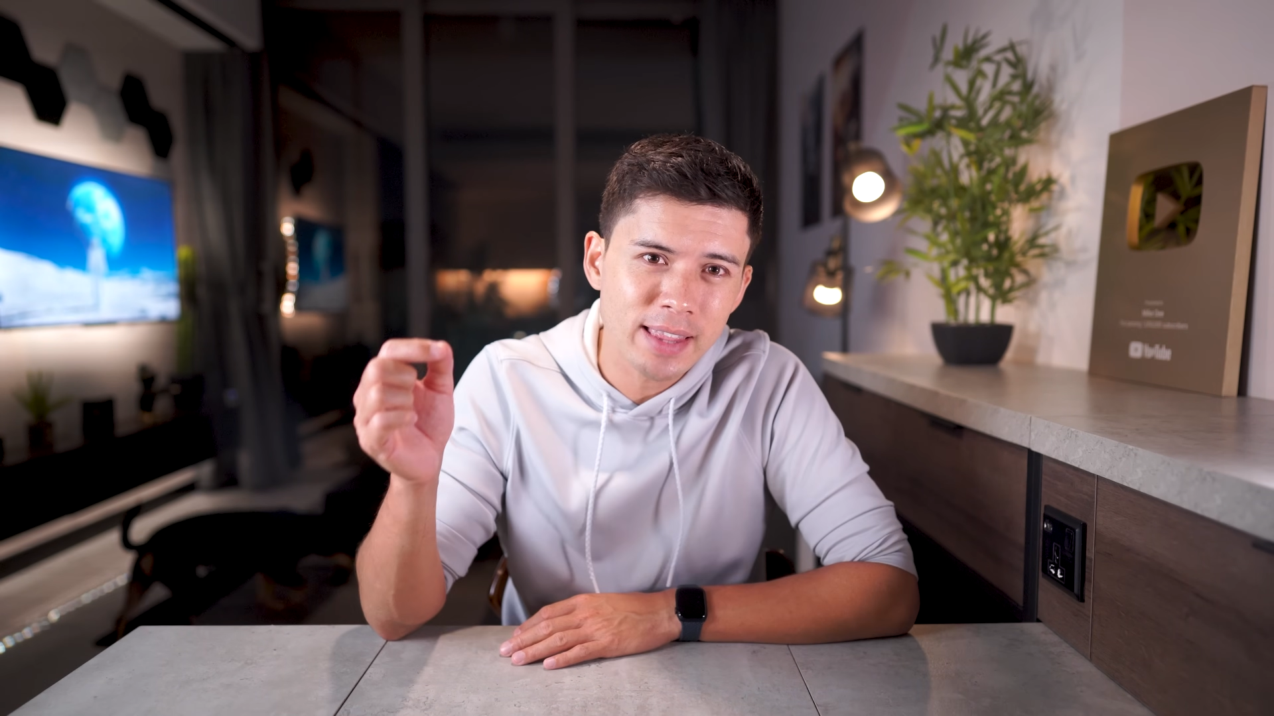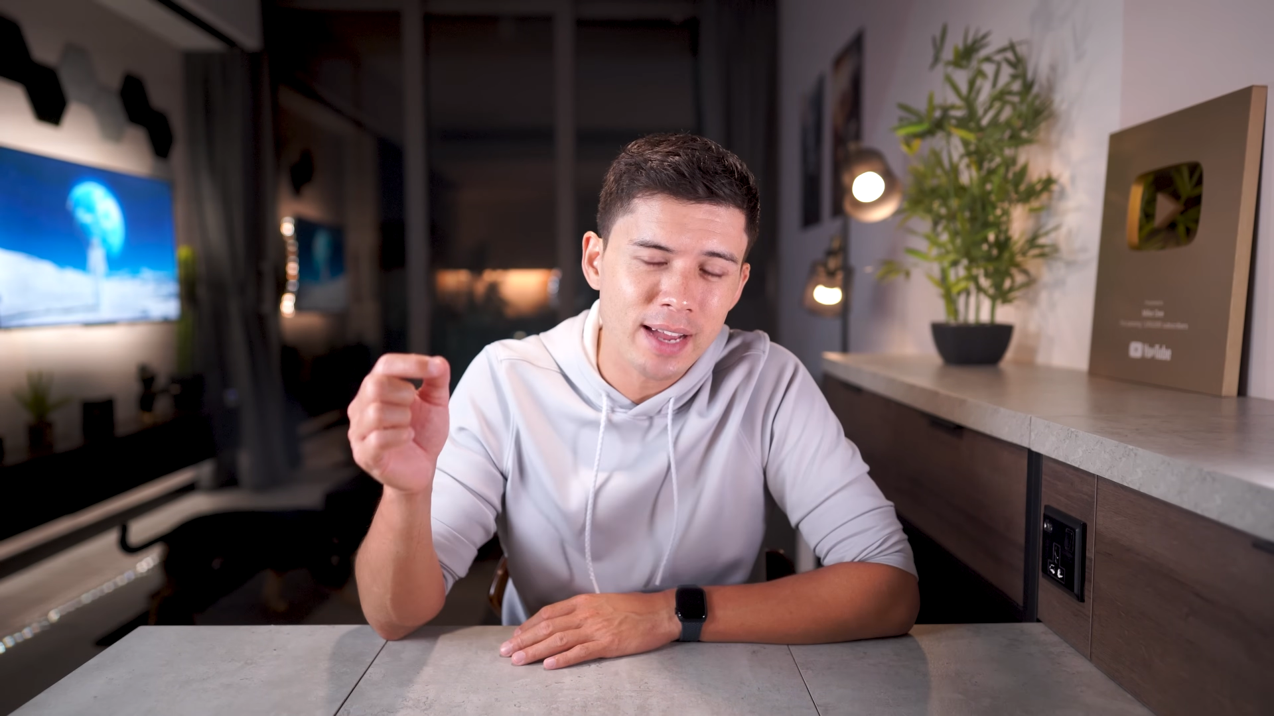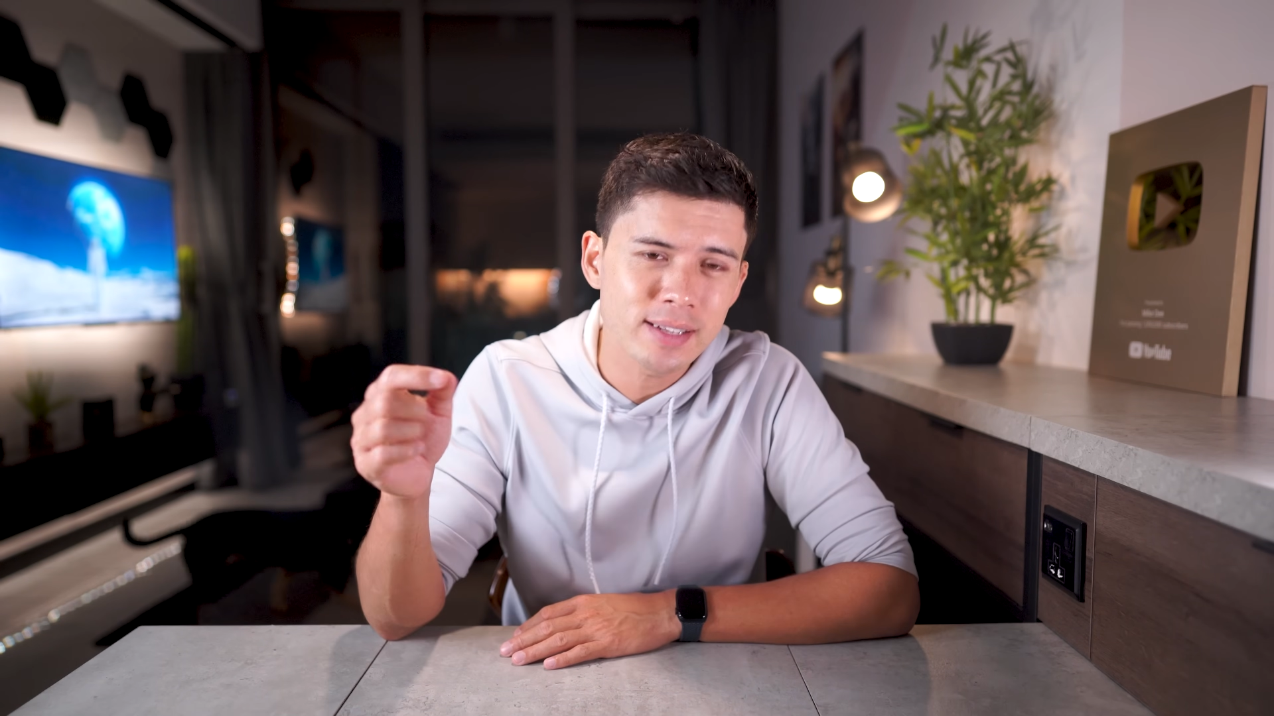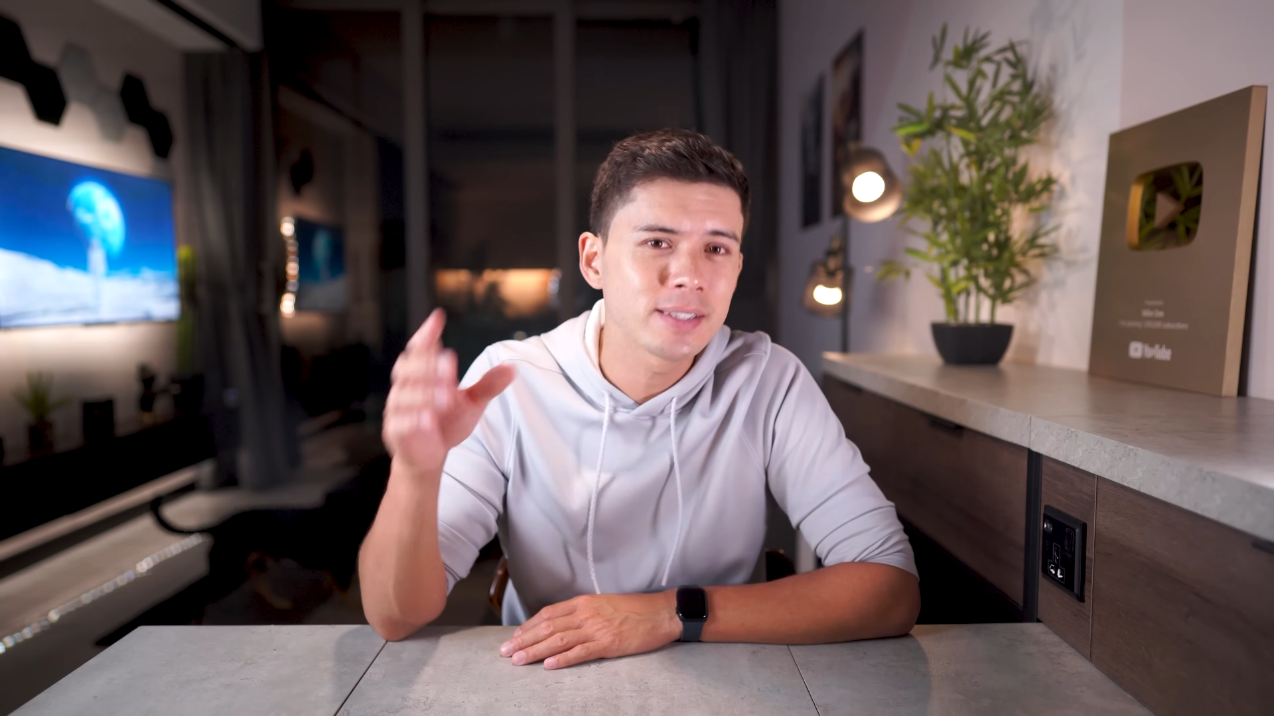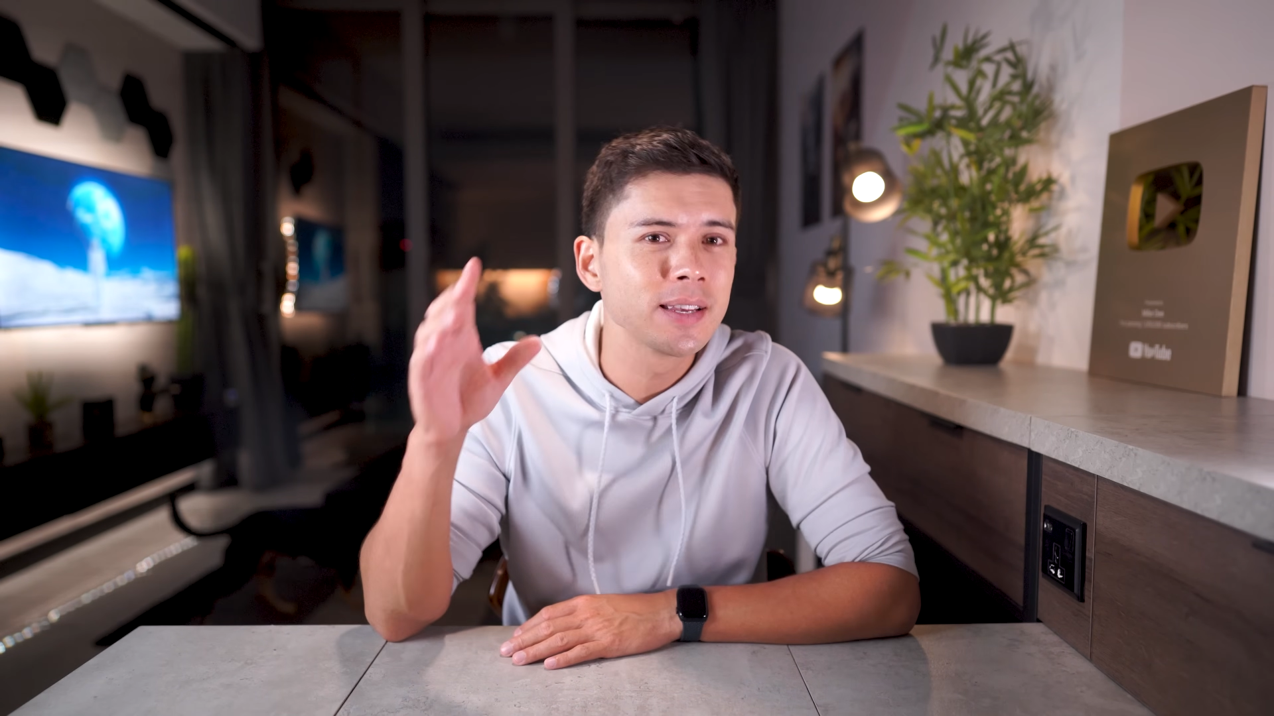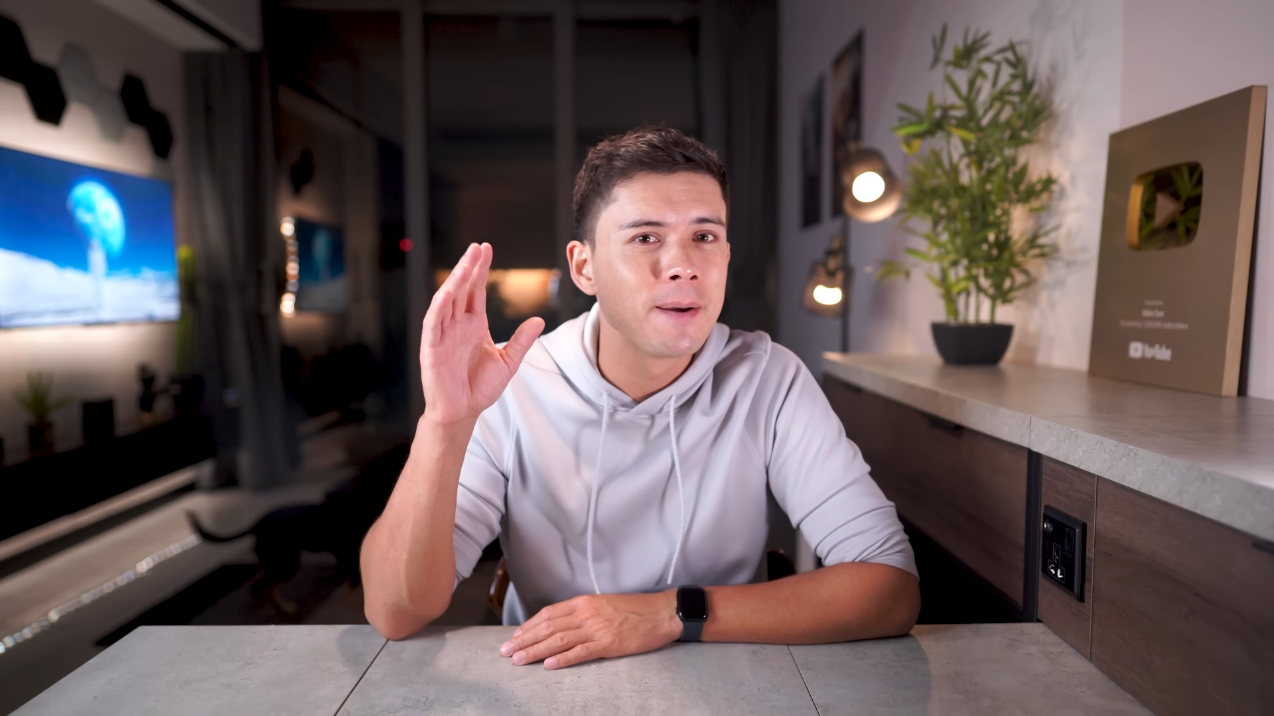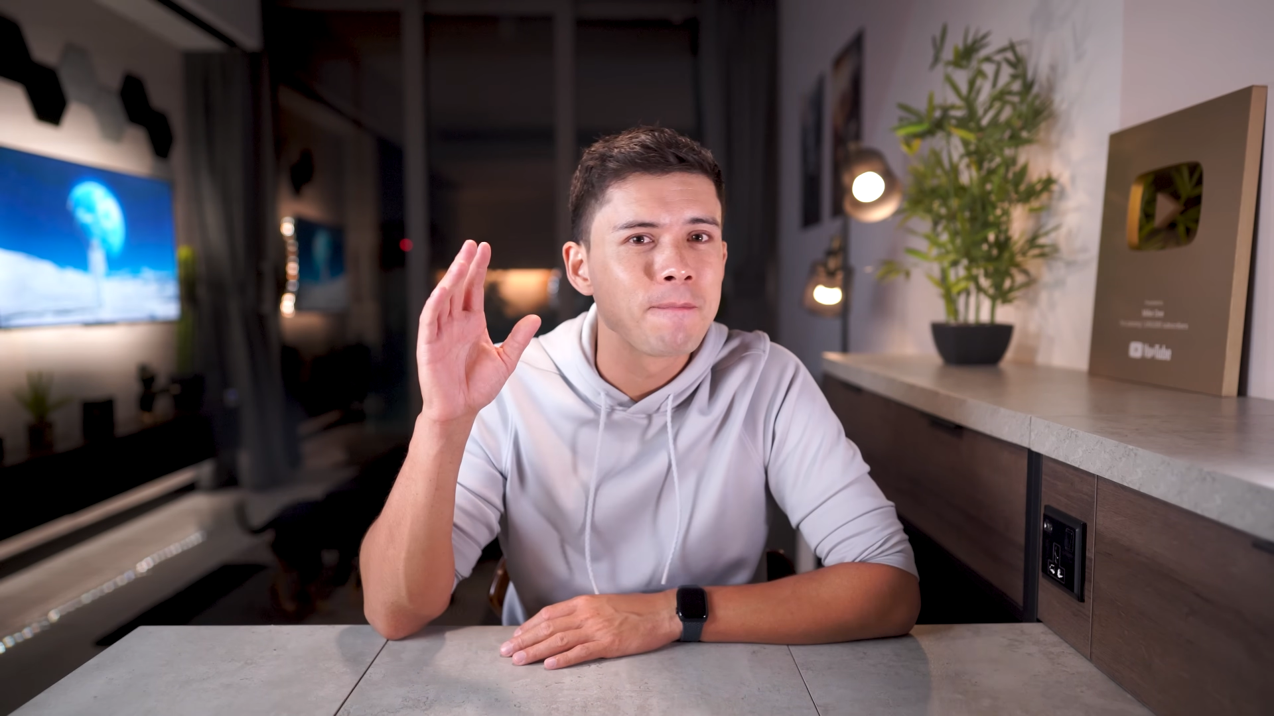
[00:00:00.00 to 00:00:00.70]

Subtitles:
that,